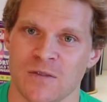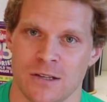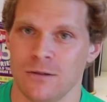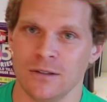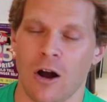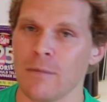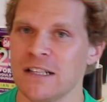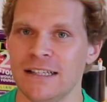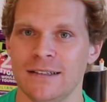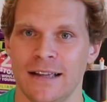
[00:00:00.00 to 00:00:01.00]
So
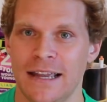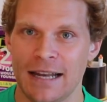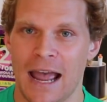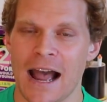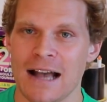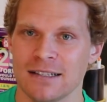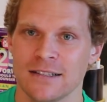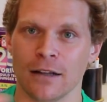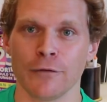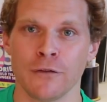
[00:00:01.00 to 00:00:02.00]
obviously, it has a
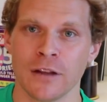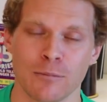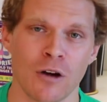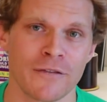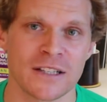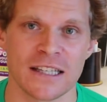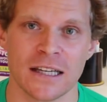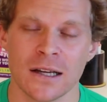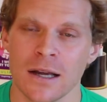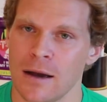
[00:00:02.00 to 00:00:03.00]
self-fulfilling prophecy.